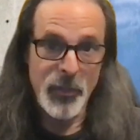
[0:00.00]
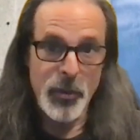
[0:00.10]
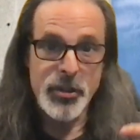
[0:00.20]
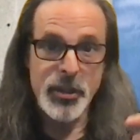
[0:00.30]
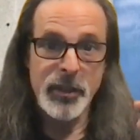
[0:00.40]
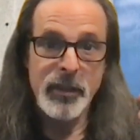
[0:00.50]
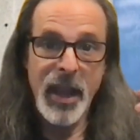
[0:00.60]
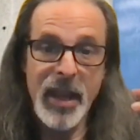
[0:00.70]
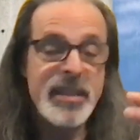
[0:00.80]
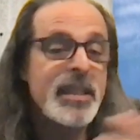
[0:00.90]
version
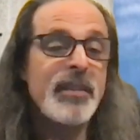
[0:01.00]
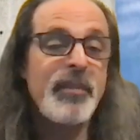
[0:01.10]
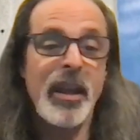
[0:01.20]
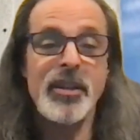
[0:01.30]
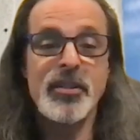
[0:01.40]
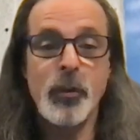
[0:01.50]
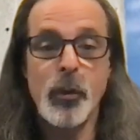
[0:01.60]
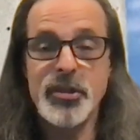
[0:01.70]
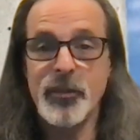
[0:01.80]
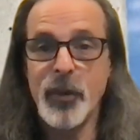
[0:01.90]
has the advantage, of
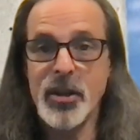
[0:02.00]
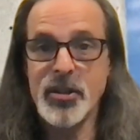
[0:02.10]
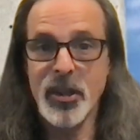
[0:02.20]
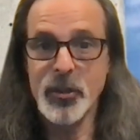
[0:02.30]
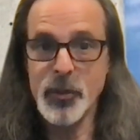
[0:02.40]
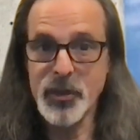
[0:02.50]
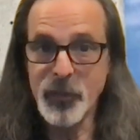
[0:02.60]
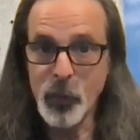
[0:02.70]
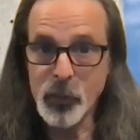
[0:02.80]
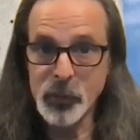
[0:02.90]
course, of Roger Daltrey's
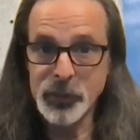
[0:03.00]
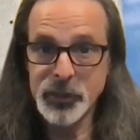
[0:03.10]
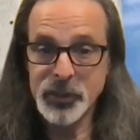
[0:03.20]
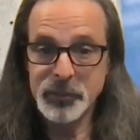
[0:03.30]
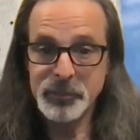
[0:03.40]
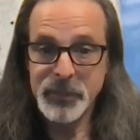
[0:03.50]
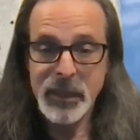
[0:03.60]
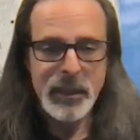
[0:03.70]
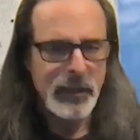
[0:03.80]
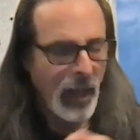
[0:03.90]
vocals.
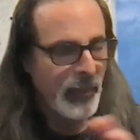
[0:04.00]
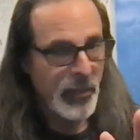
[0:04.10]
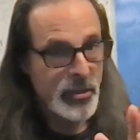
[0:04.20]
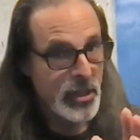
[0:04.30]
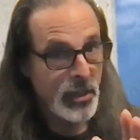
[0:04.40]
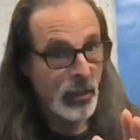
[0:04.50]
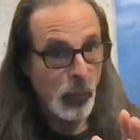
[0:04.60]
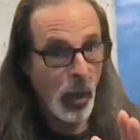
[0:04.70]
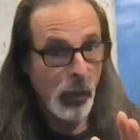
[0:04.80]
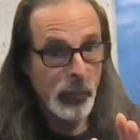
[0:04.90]
Not that there's anything
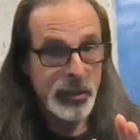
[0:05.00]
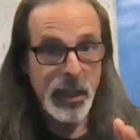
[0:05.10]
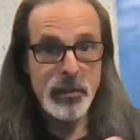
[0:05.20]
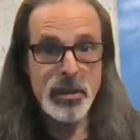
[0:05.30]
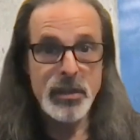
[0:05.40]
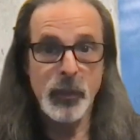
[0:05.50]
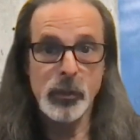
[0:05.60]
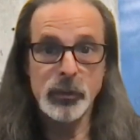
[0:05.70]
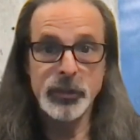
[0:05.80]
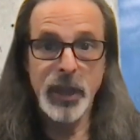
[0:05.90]
wrong with Townsend's
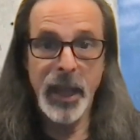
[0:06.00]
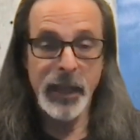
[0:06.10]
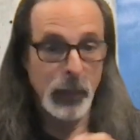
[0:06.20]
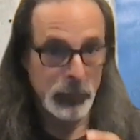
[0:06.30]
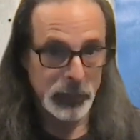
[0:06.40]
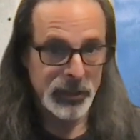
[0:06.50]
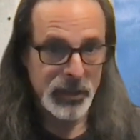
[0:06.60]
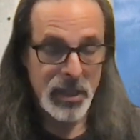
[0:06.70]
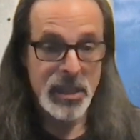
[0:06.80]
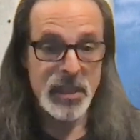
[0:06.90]
vocals, and I will
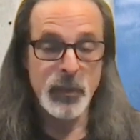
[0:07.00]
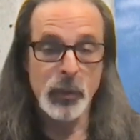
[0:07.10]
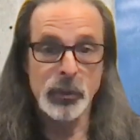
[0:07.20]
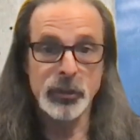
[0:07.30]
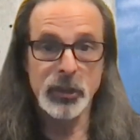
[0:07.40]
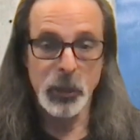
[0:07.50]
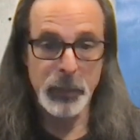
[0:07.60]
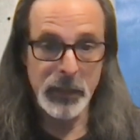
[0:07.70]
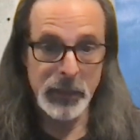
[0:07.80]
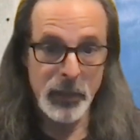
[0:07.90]
discuss his vocals a little
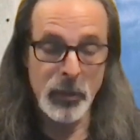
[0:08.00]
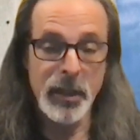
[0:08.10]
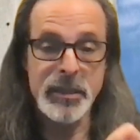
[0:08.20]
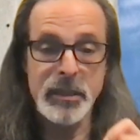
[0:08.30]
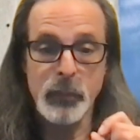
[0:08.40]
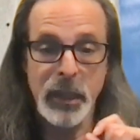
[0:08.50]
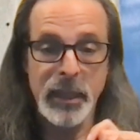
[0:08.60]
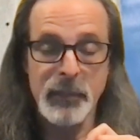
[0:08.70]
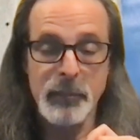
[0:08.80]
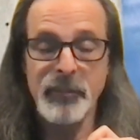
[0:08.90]
bit later on when I
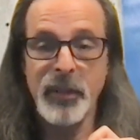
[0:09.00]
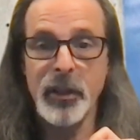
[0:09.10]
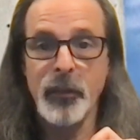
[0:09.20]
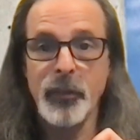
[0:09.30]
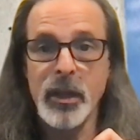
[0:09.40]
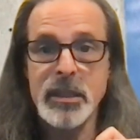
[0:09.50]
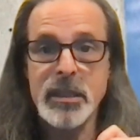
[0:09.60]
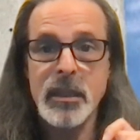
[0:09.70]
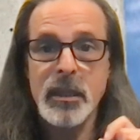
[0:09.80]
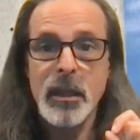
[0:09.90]
give my final
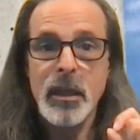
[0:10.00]
thoughts,